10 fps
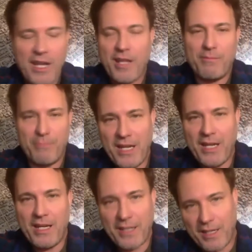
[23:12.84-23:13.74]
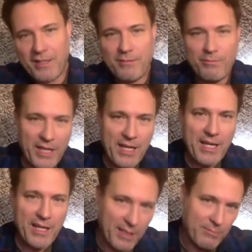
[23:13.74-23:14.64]
making
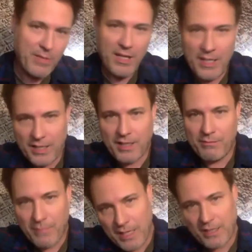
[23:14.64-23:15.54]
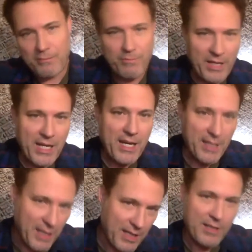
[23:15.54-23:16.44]
bacon, making, making
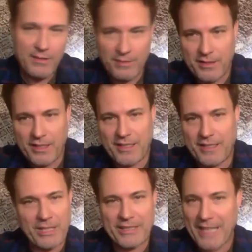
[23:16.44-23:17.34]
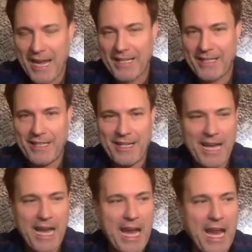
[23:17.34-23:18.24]
bacon, like that.
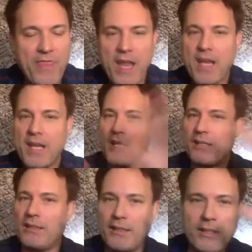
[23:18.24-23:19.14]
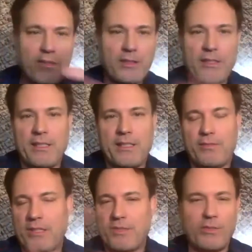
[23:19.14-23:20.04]
And then literally,
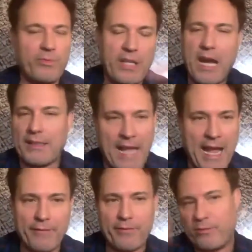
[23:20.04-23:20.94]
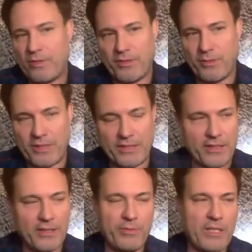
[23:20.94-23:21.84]
and so we had a laugh and it was no big
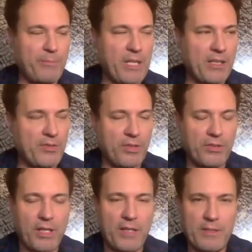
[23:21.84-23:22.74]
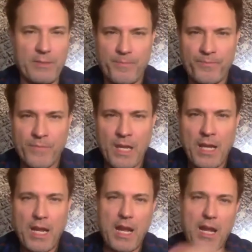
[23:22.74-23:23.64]
deal and we had made a joke out of it.
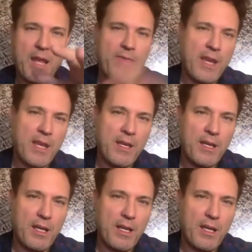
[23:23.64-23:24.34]
And then